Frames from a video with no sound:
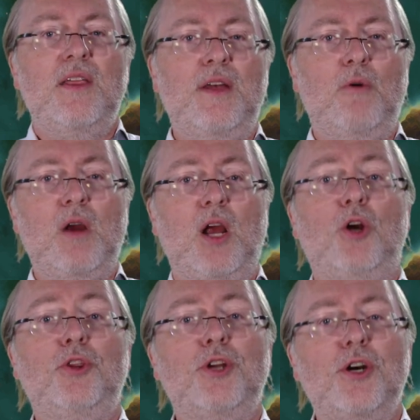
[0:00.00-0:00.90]
there were
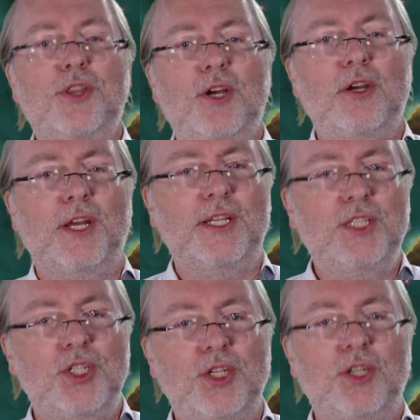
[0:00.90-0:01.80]
another
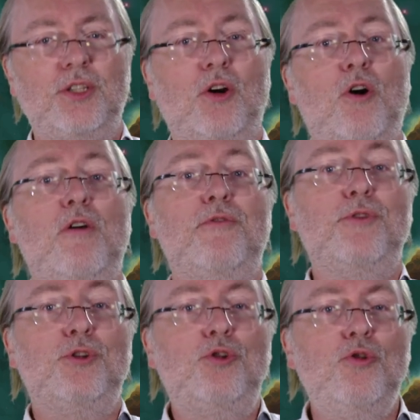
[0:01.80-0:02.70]
edition of
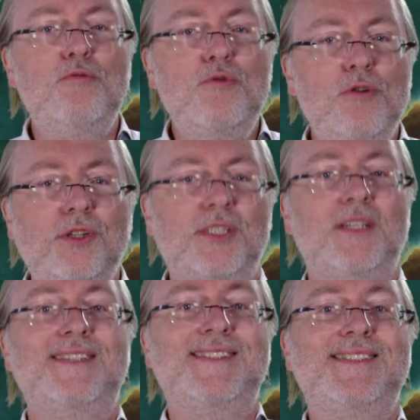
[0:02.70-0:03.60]
the two MOOCs,
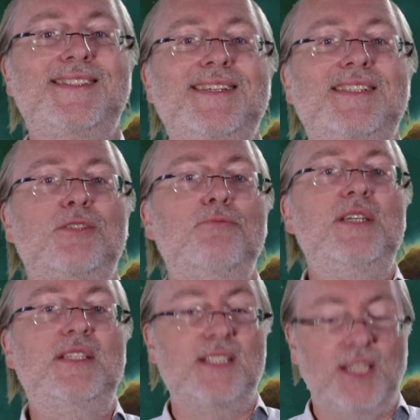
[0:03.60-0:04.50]
6
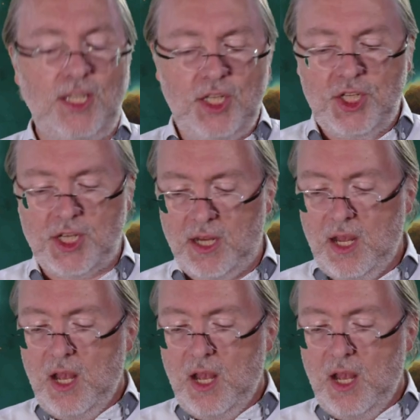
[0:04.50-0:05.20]
weeks each,